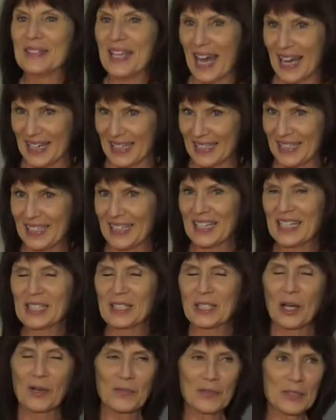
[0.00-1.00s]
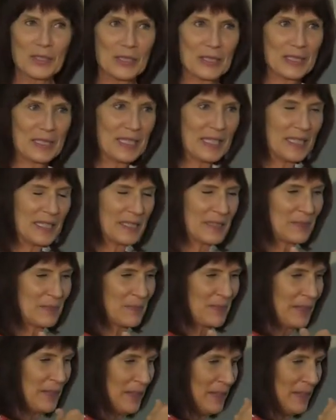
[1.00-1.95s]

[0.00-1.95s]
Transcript: yeah, he's overlooking